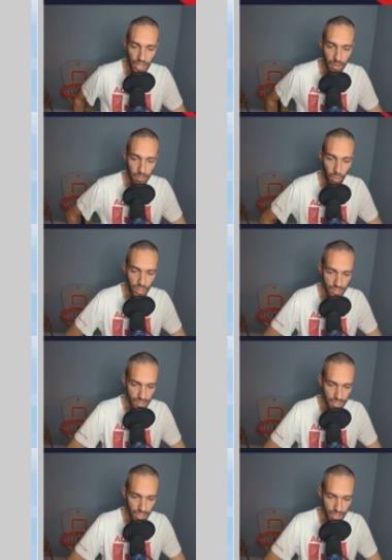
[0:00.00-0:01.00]
Poison
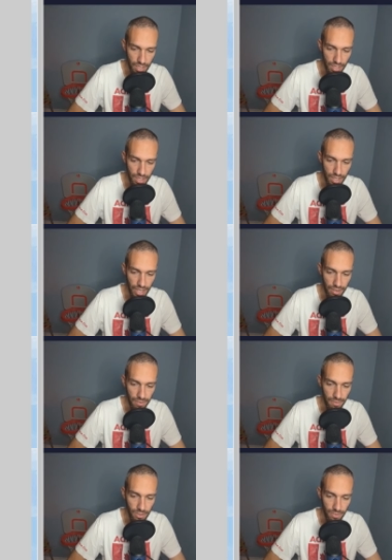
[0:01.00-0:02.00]
Sting, again,
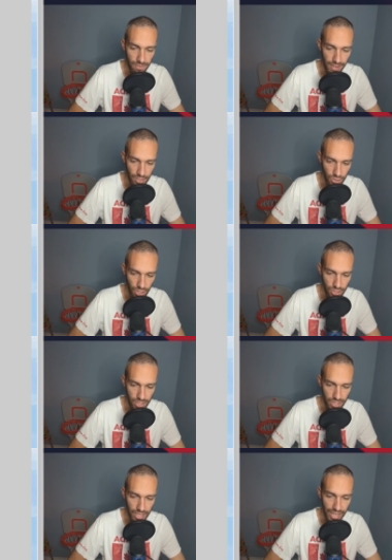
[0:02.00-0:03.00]
fast
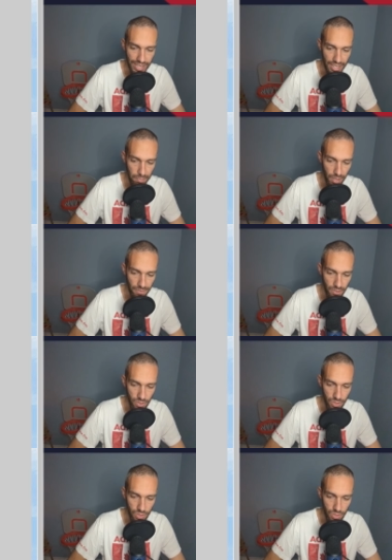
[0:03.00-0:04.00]
charging and got buffed, so
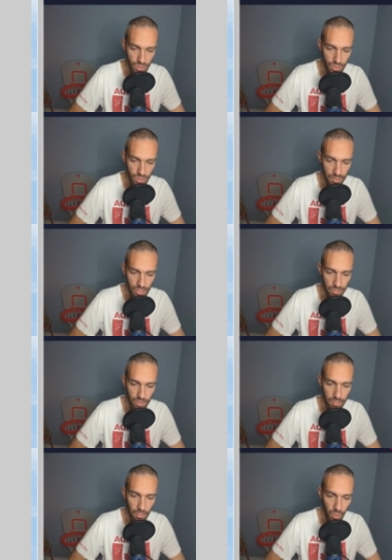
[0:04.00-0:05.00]
it's doing more damage.
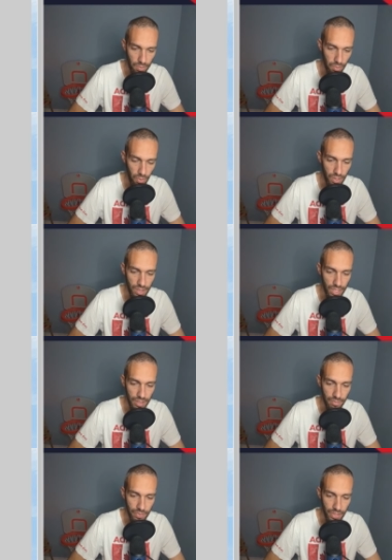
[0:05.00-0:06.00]
But more importantly,
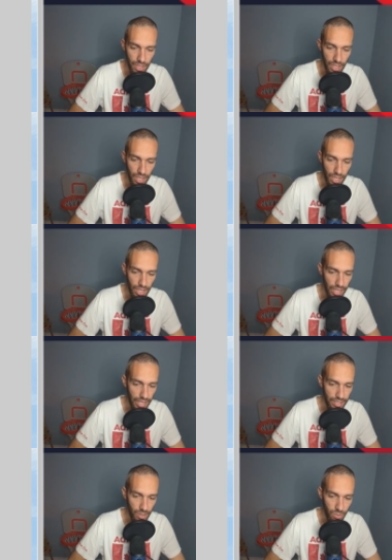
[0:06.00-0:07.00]

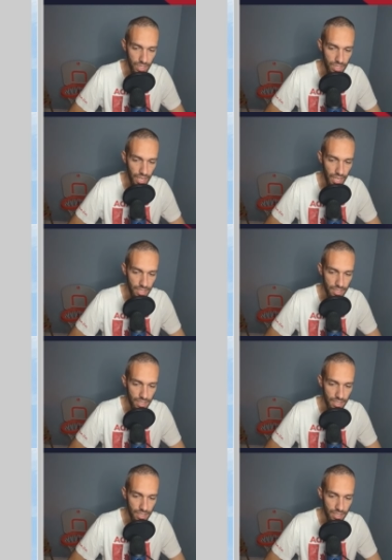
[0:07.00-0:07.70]
it only takes